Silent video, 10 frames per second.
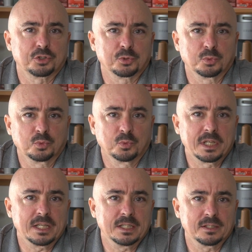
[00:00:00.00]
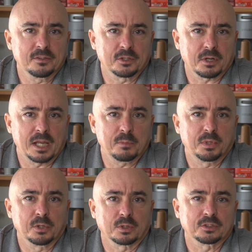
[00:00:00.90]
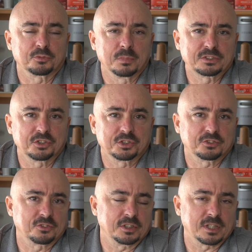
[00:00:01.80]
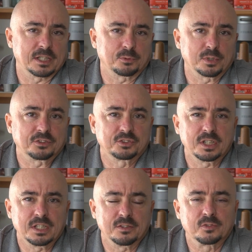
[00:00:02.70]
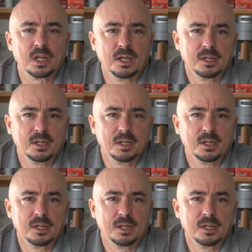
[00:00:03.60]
to read their APRS messages that they had received.